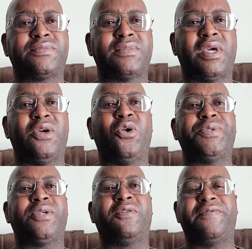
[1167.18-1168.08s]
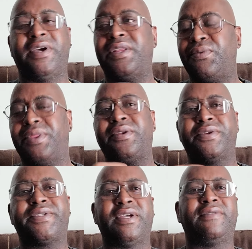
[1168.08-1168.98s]
And I hope she could find it within
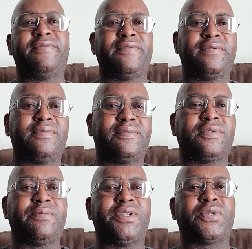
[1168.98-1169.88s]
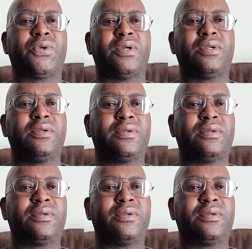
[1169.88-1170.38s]
herself to be strong.